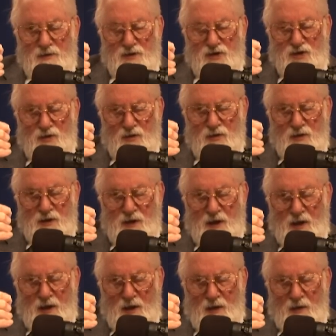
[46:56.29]
showing
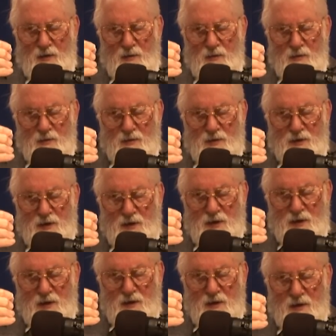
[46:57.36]
how
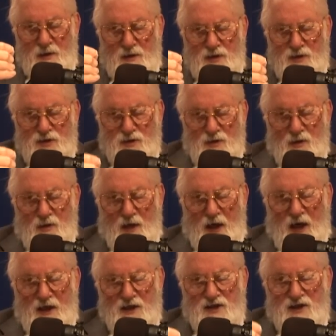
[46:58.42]
the initial
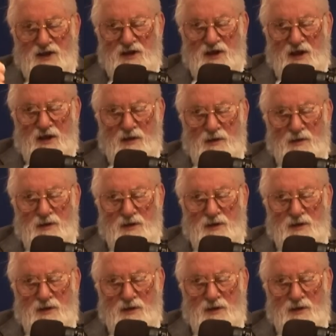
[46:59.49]
accidental